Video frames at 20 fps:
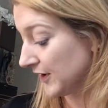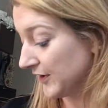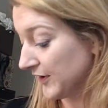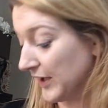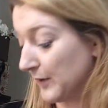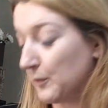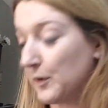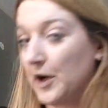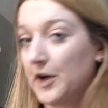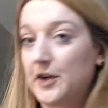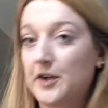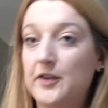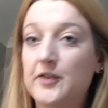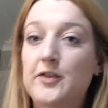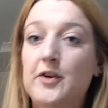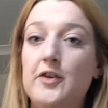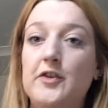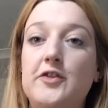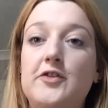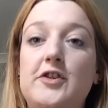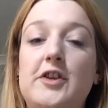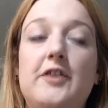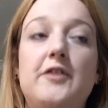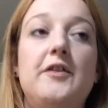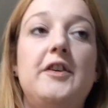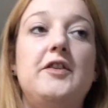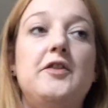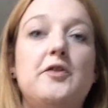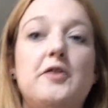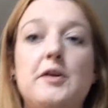They're workers' cottages,
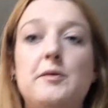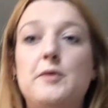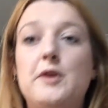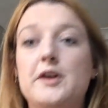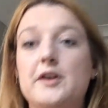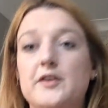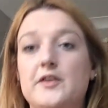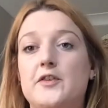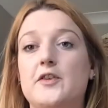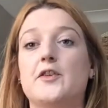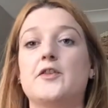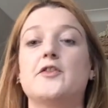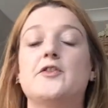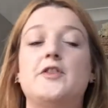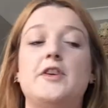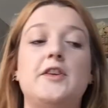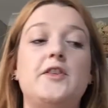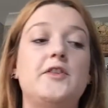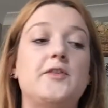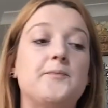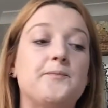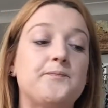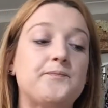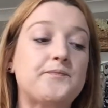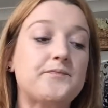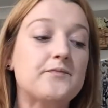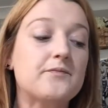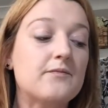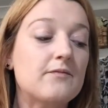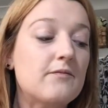Victorian workers' cottages.
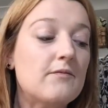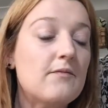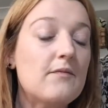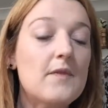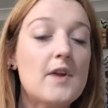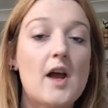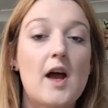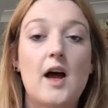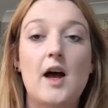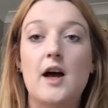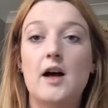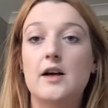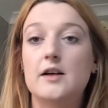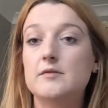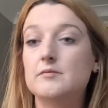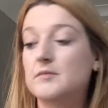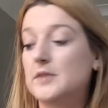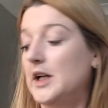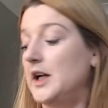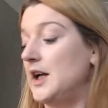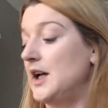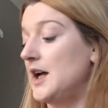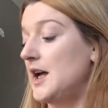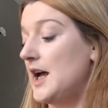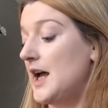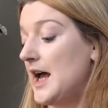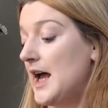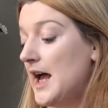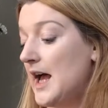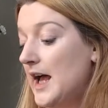So
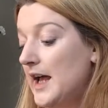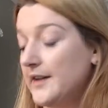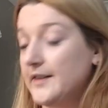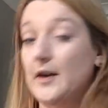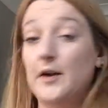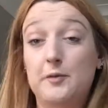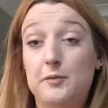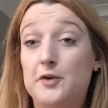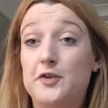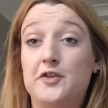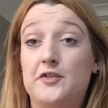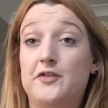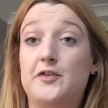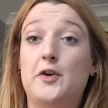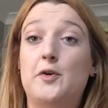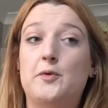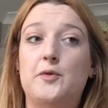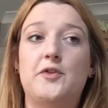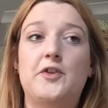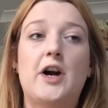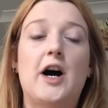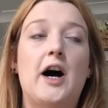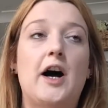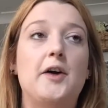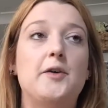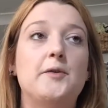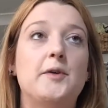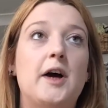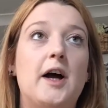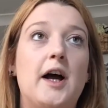it would, of course,
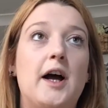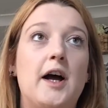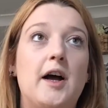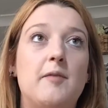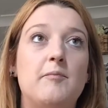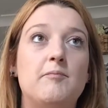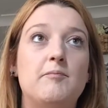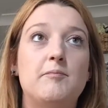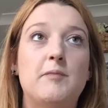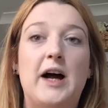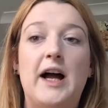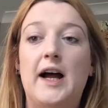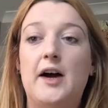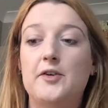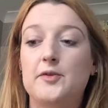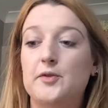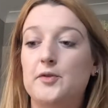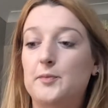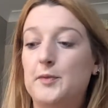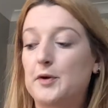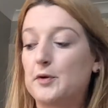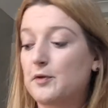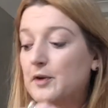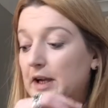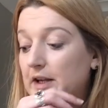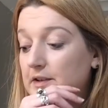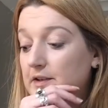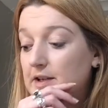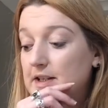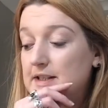go. My house was built
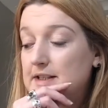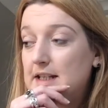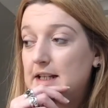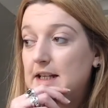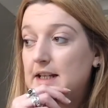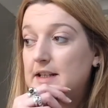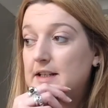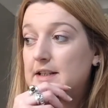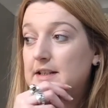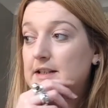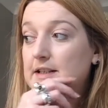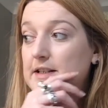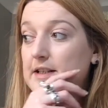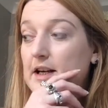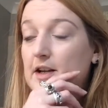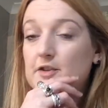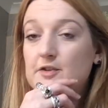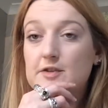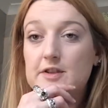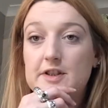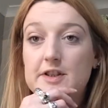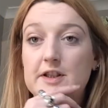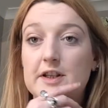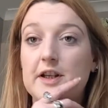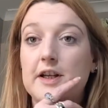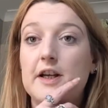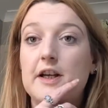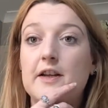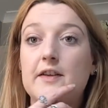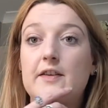around 1900,
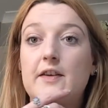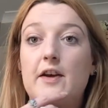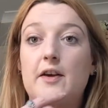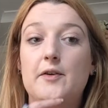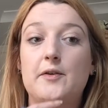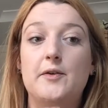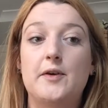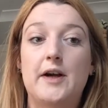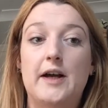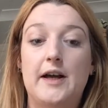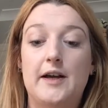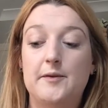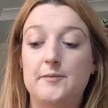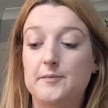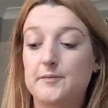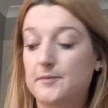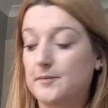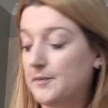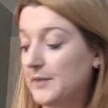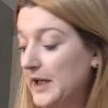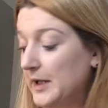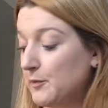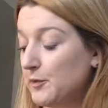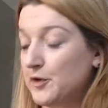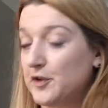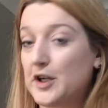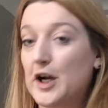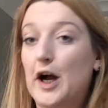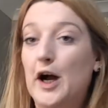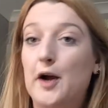so it
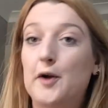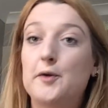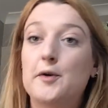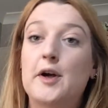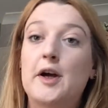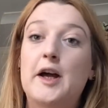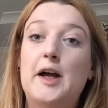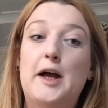would go.